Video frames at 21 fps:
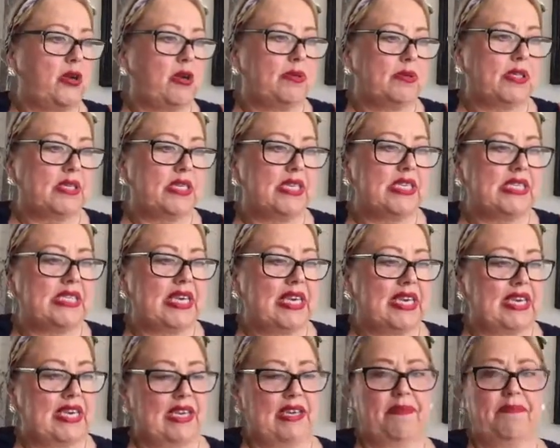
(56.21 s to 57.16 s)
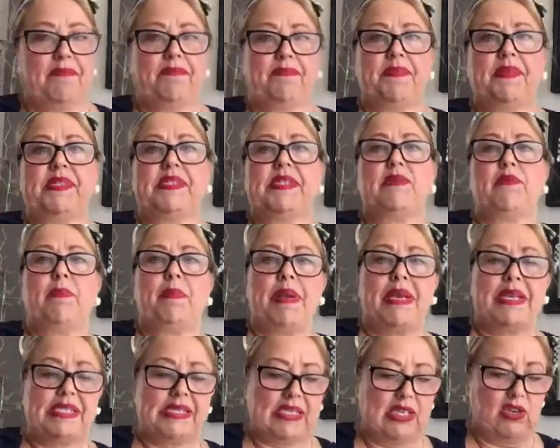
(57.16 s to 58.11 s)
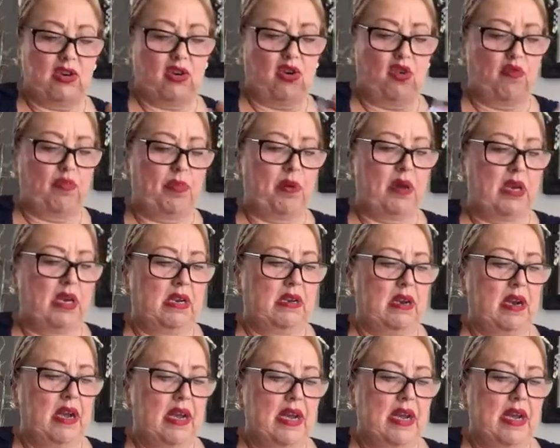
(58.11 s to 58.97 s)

I'm just going to take this little plastic off, but I'll